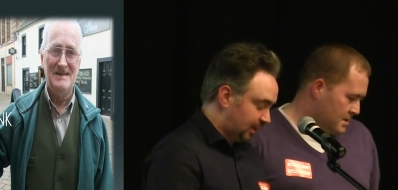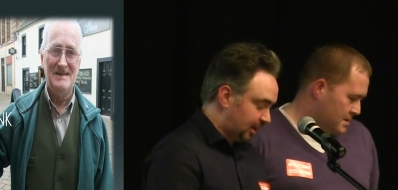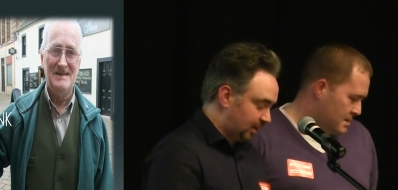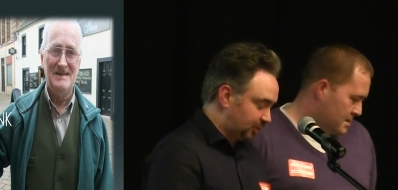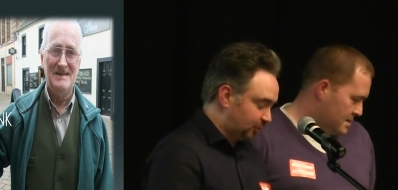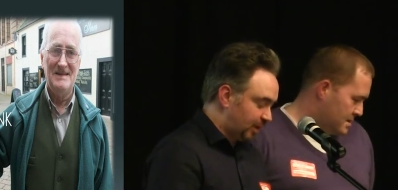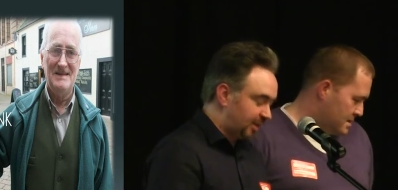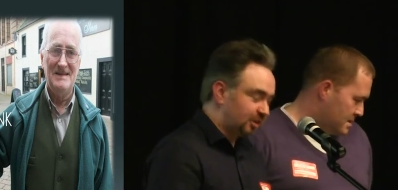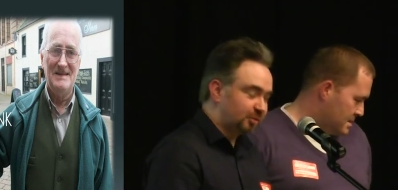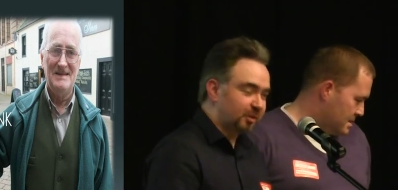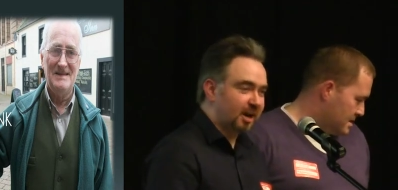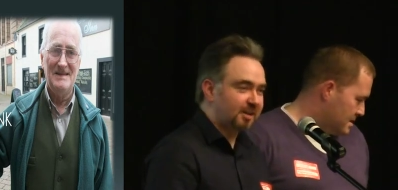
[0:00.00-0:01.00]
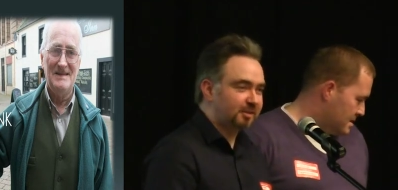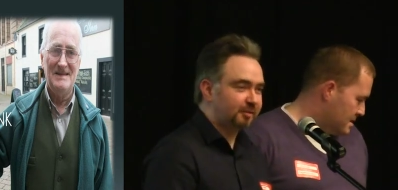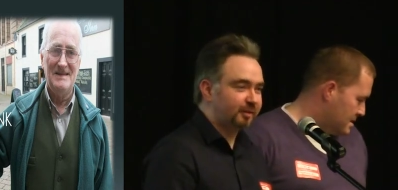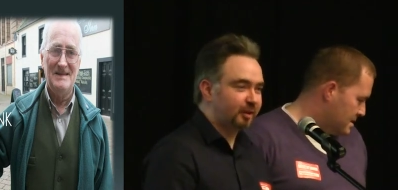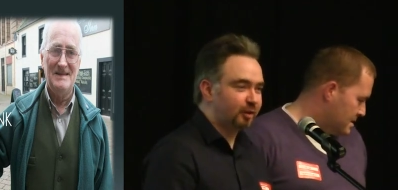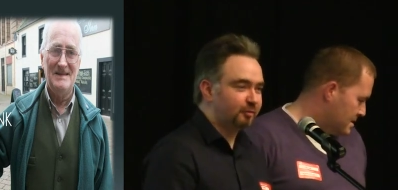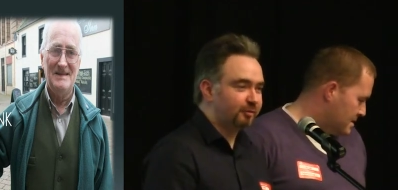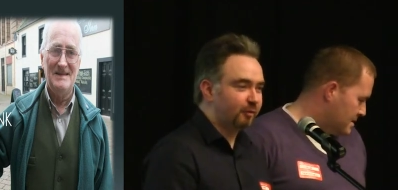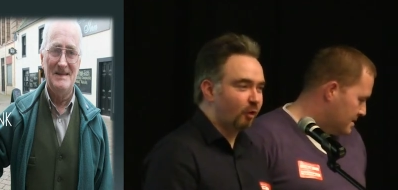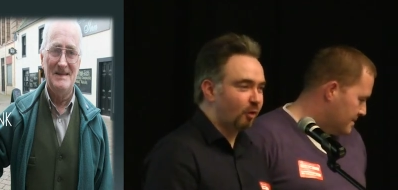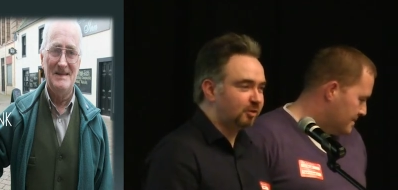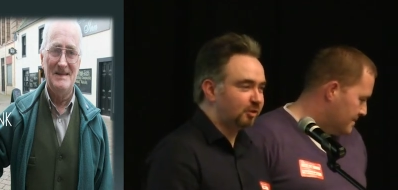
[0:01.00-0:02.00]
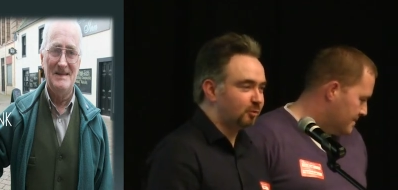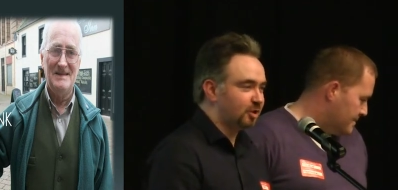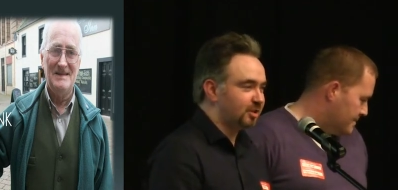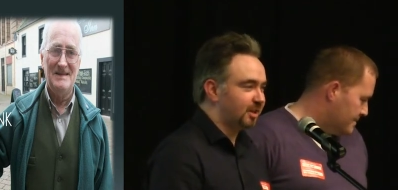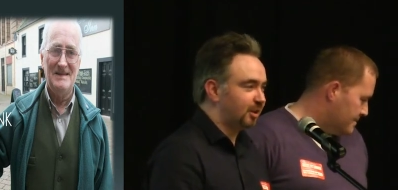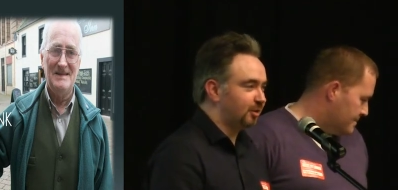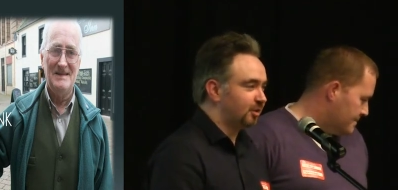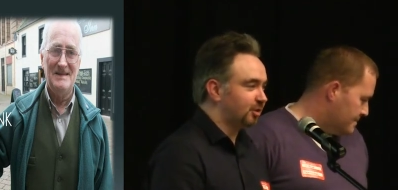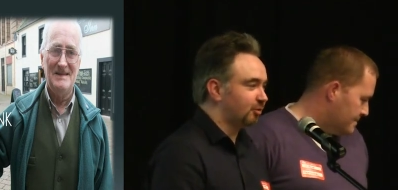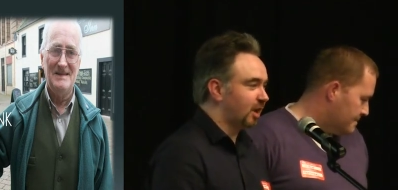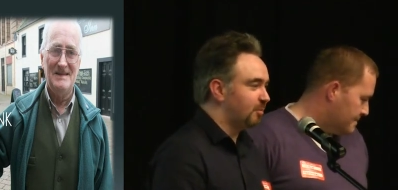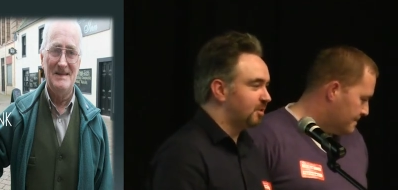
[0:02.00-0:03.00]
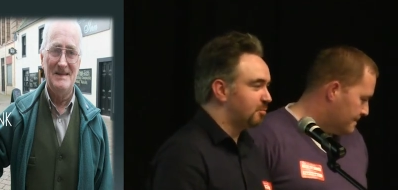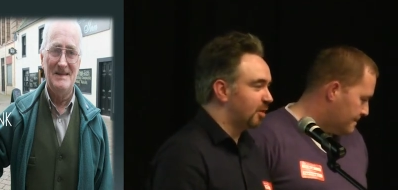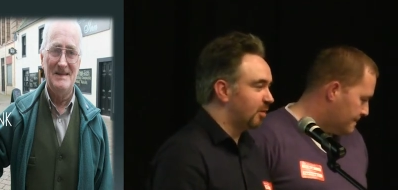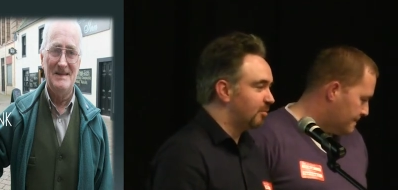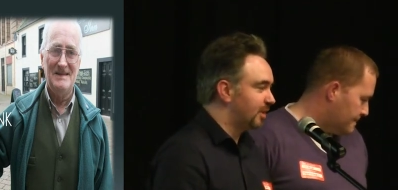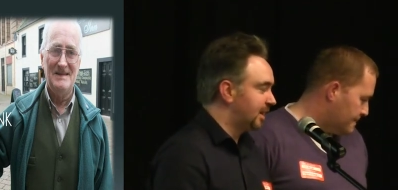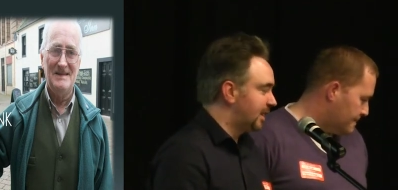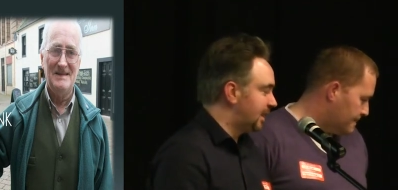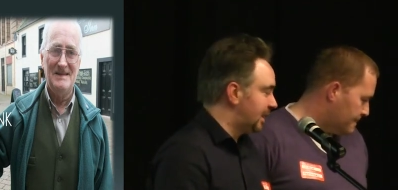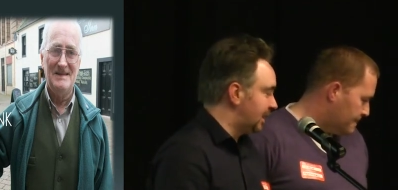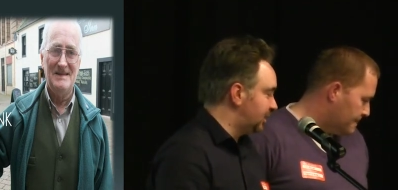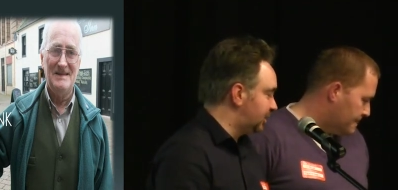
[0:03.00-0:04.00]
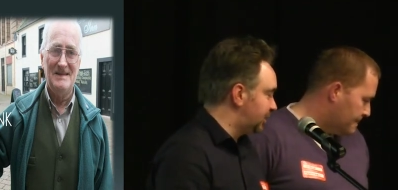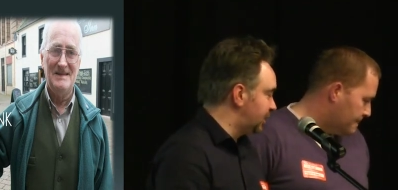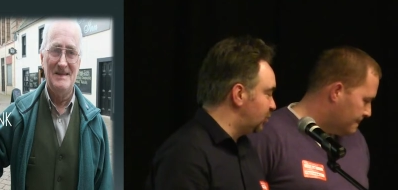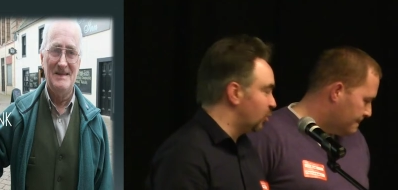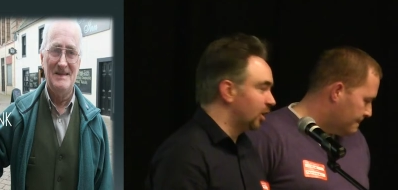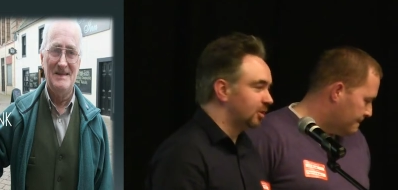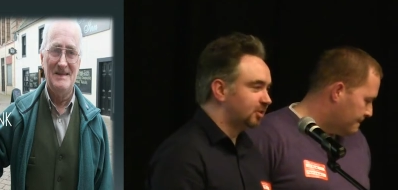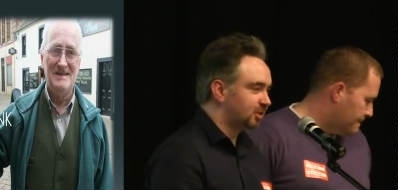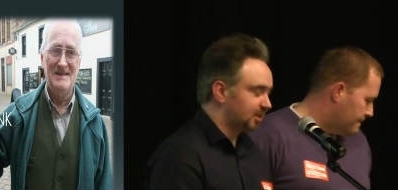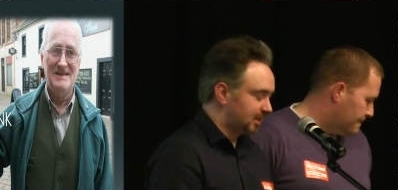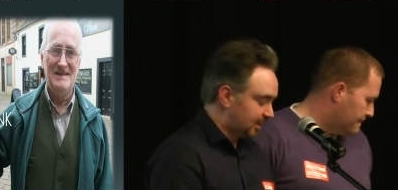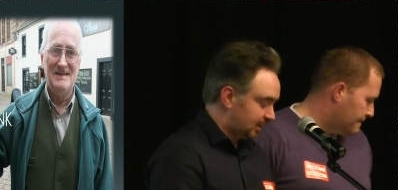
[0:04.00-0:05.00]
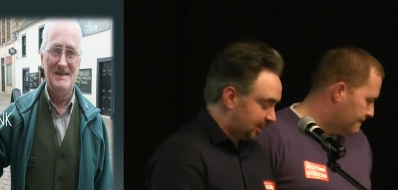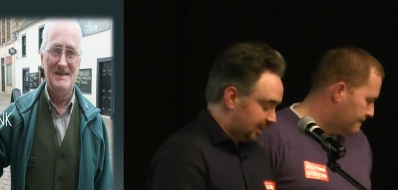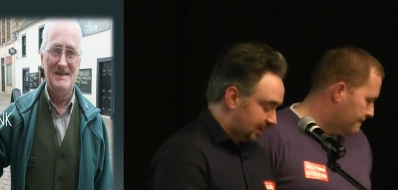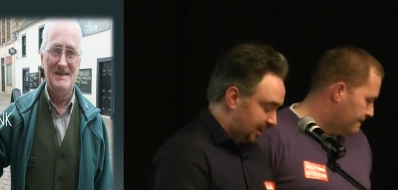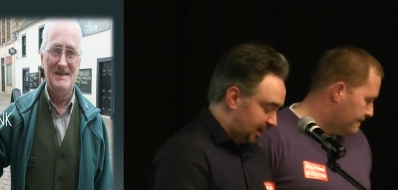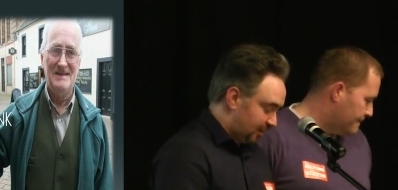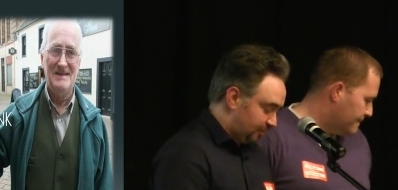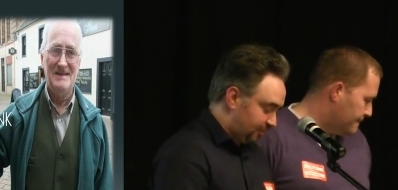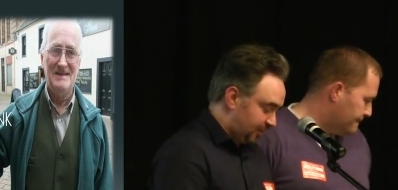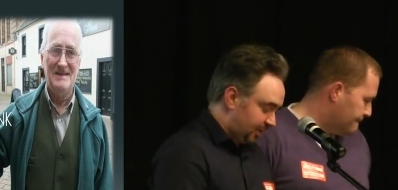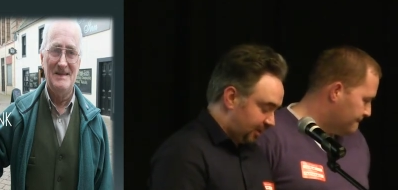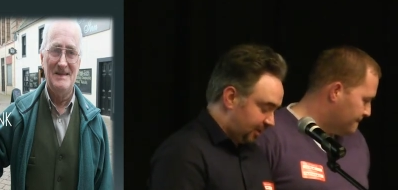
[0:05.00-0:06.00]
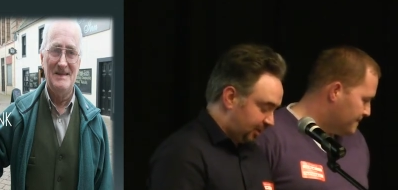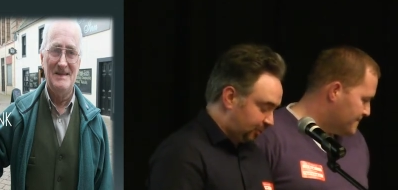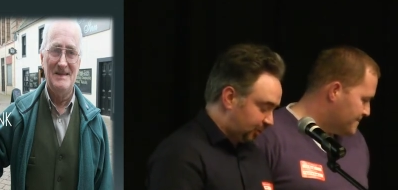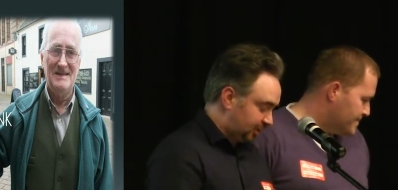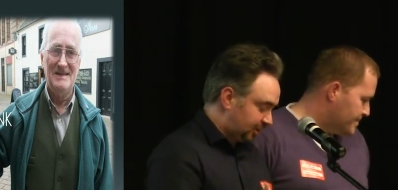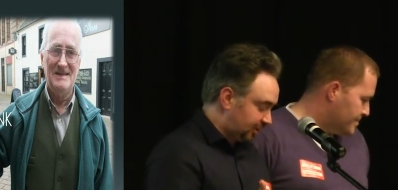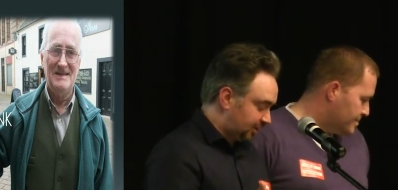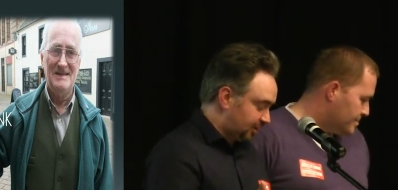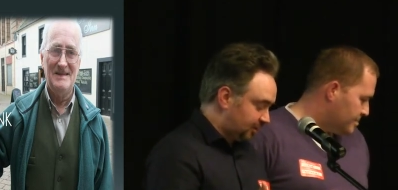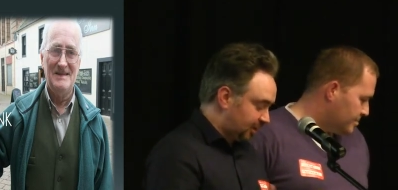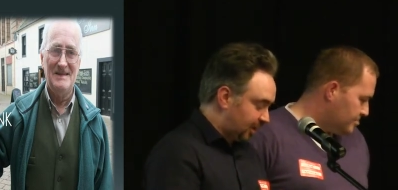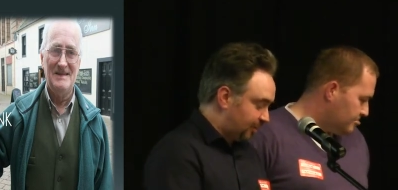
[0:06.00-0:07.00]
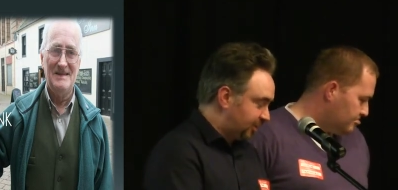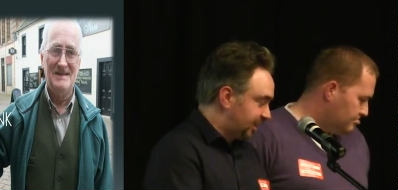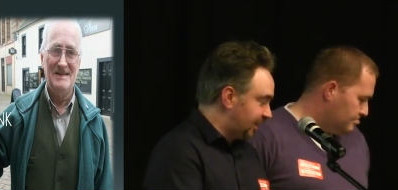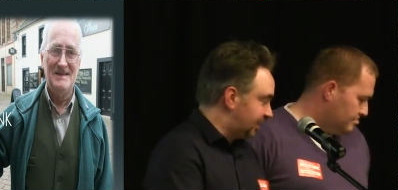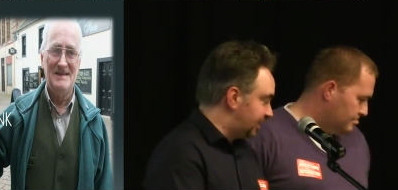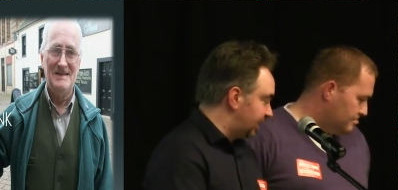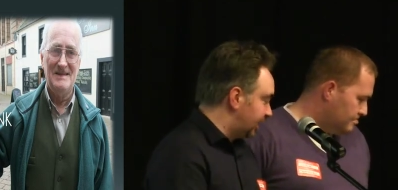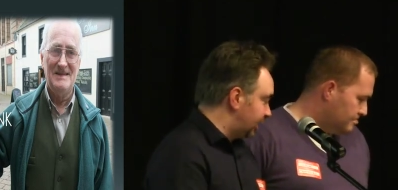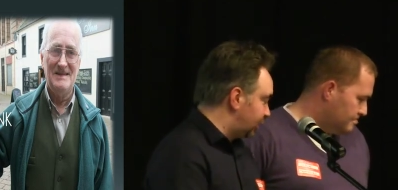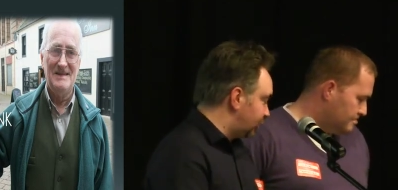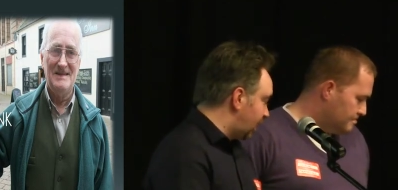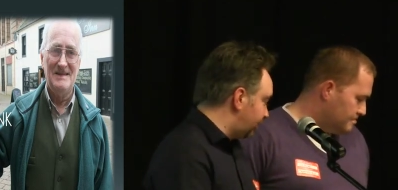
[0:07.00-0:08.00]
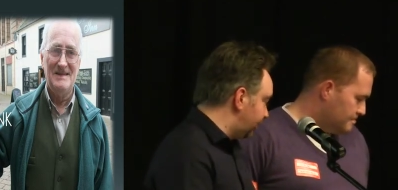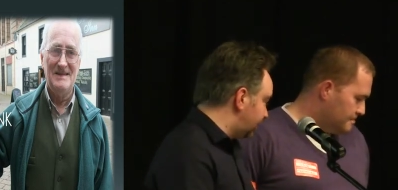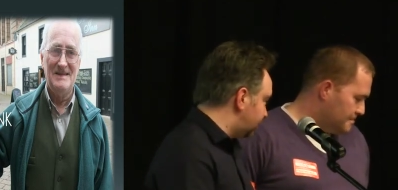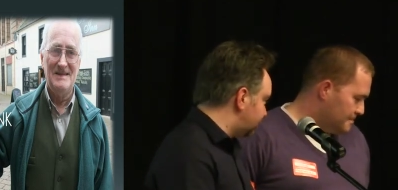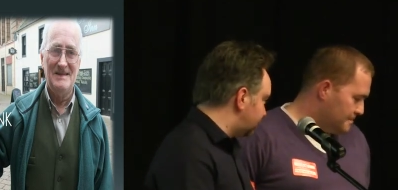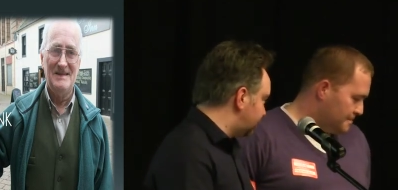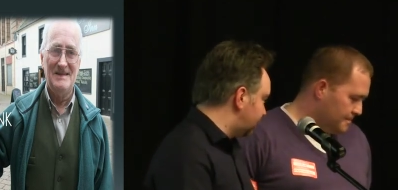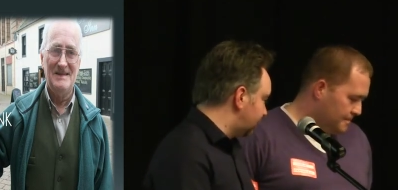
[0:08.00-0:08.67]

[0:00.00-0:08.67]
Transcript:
Speaker 1: Uh, so residents were asked to fill out forms in which they could describe the pub in three words. Um, this was uh, presented in a graphic. So if we